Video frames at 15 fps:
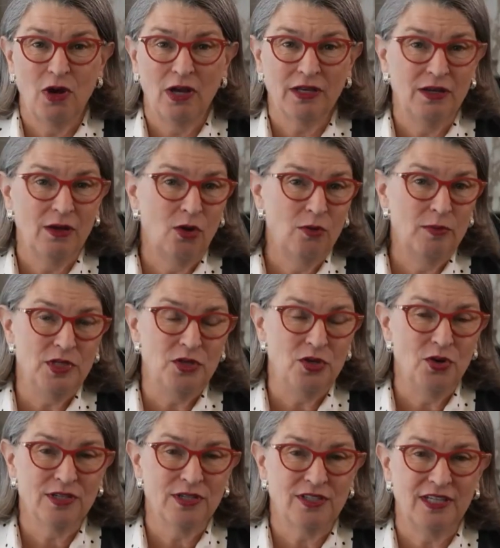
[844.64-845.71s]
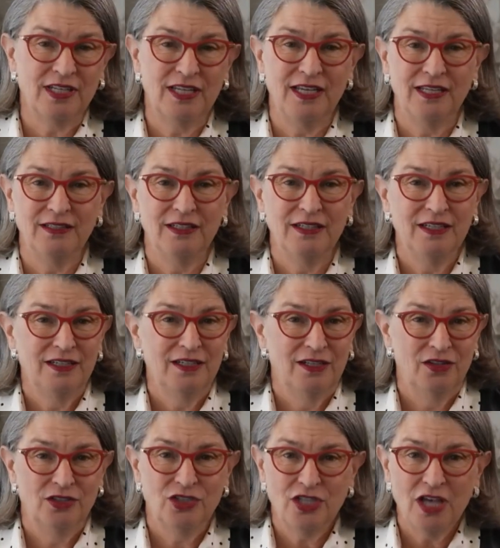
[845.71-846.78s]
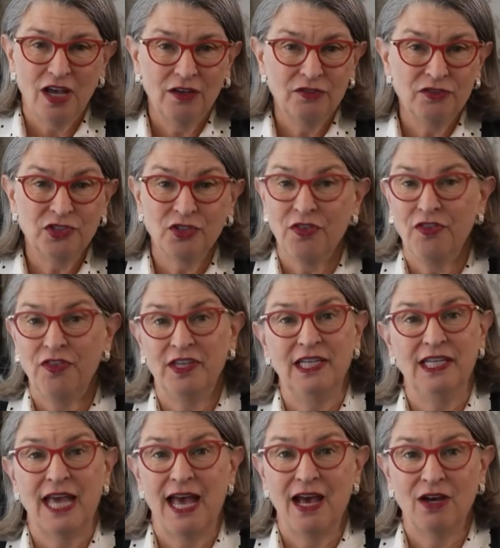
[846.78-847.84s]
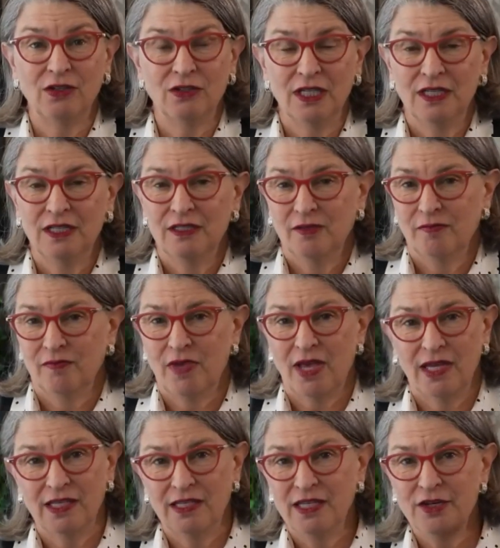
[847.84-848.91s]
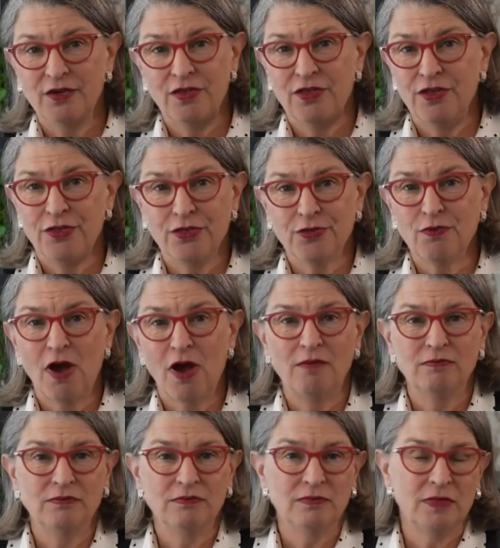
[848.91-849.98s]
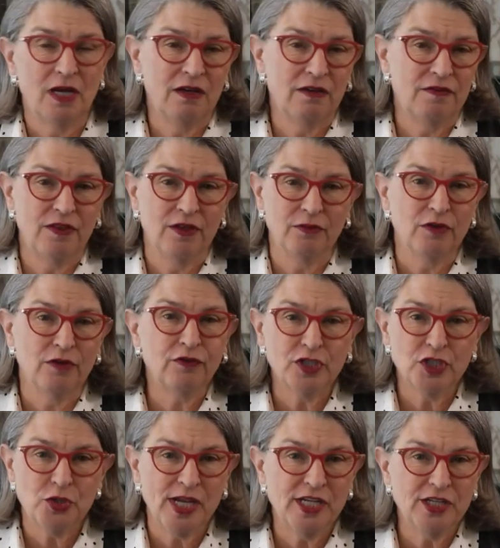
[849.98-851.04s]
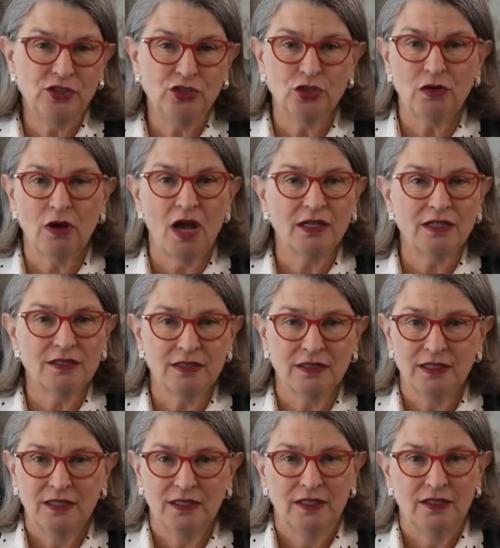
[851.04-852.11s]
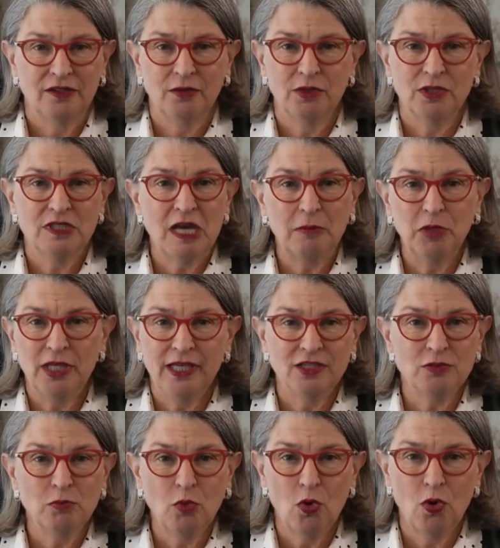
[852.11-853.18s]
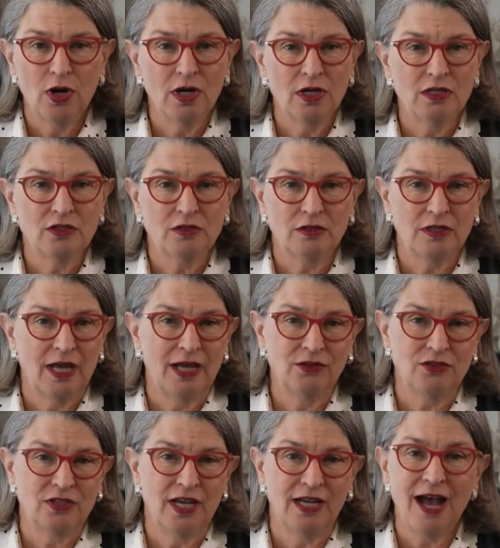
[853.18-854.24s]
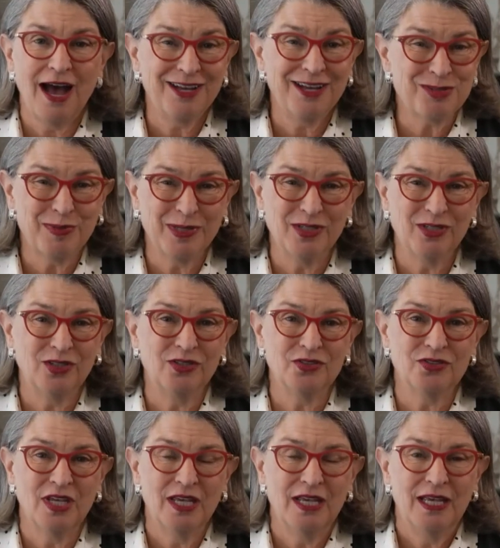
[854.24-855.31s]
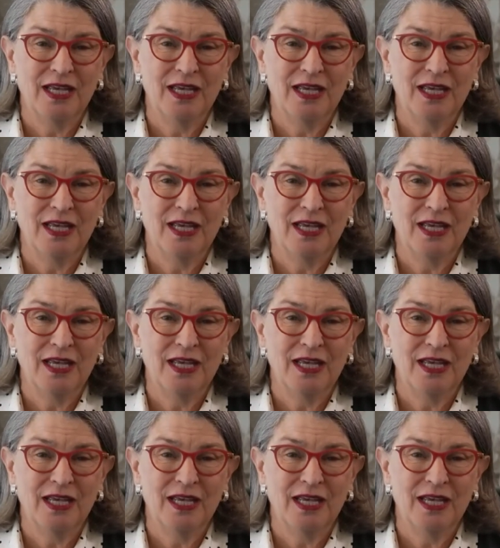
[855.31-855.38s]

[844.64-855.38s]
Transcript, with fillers: walking home in New York City, and the shelves are thinning out. I can hear the thrum of the refrigerated trucks that were doubling as morgues outside hospitals.